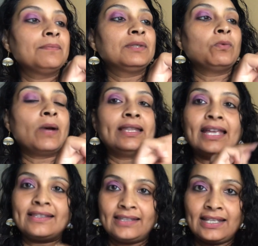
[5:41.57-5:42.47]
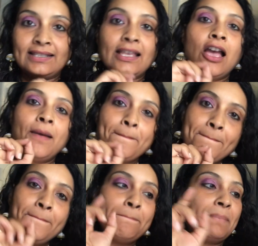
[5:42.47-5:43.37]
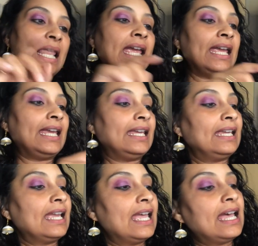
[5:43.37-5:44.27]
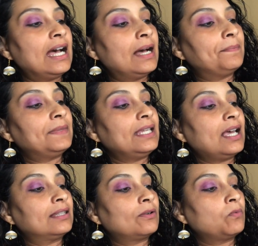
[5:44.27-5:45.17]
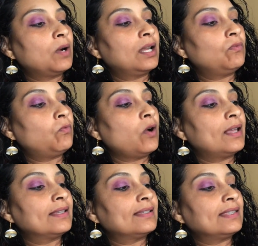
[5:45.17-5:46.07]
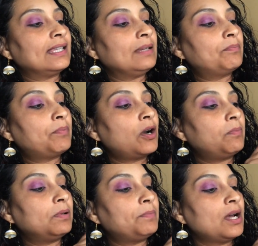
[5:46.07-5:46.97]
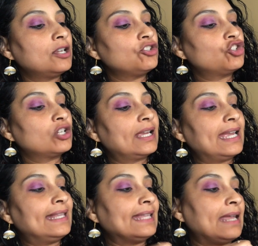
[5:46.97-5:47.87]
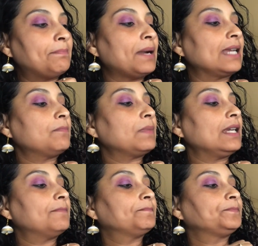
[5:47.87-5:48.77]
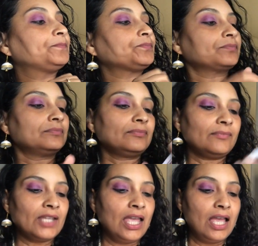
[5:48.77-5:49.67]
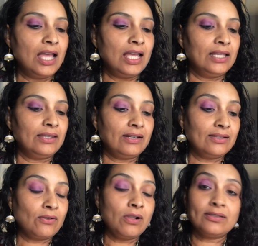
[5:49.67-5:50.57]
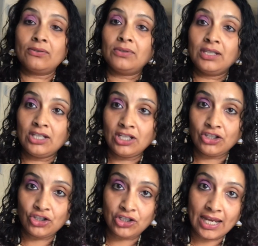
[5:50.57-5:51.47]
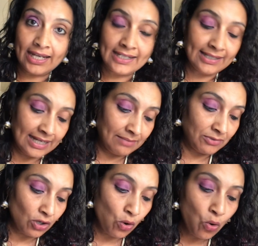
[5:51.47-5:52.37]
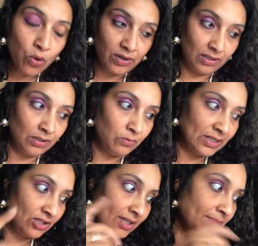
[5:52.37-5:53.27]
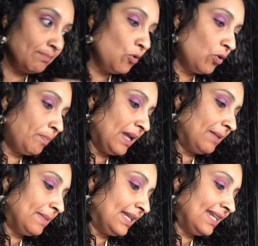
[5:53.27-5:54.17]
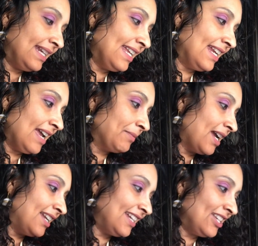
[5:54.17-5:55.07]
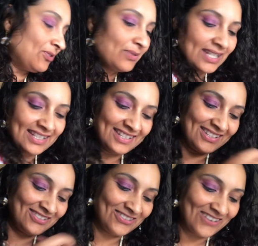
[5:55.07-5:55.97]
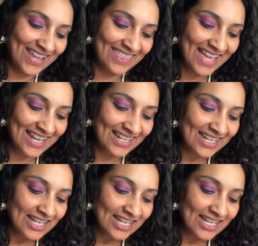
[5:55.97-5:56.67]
The one that says play, the other one was the Purple Punch, and then Bite Me. There is also the shade named Oral, which is more pigmented, and I'm kind of intrigued to try that